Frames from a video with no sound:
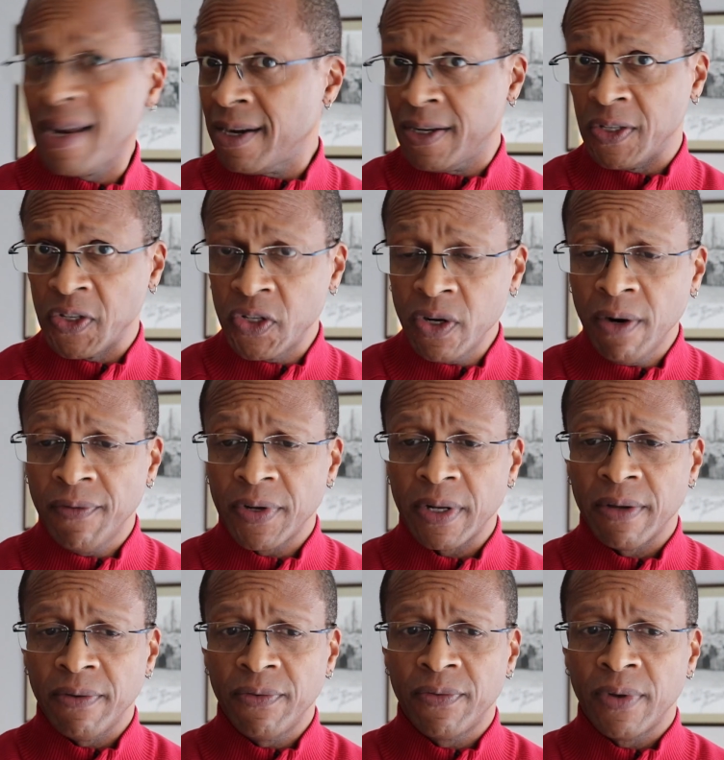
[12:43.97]
and
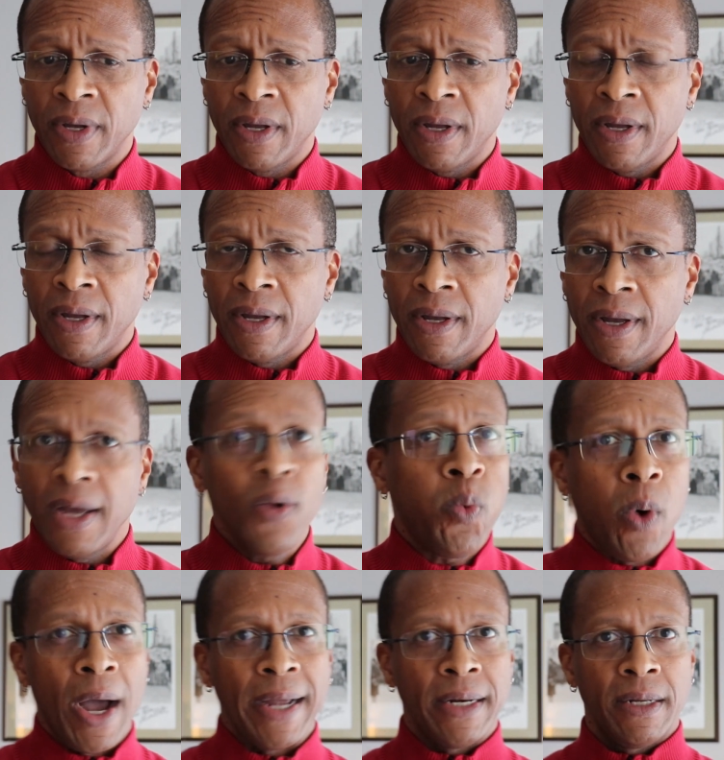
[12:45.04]
conservative
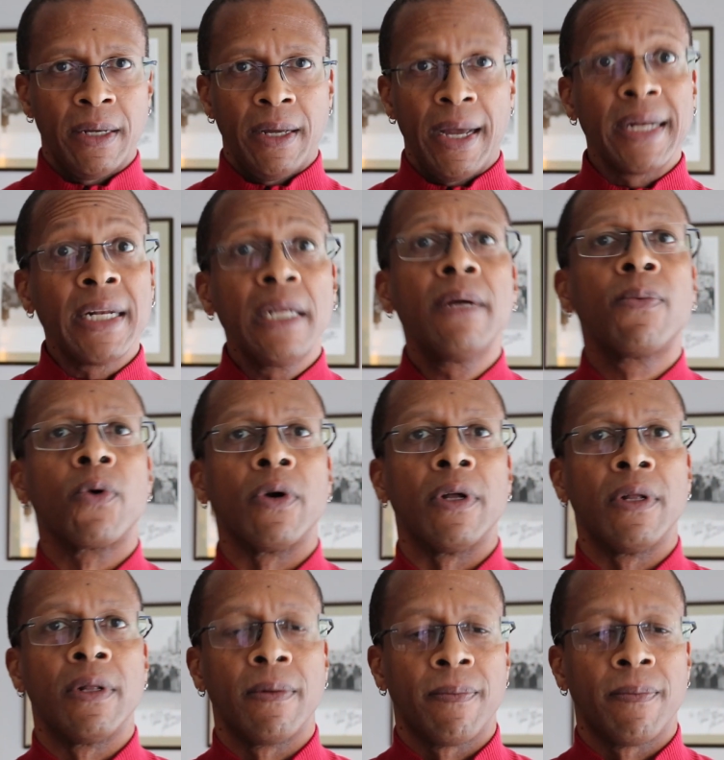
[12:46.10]
and white and liberal?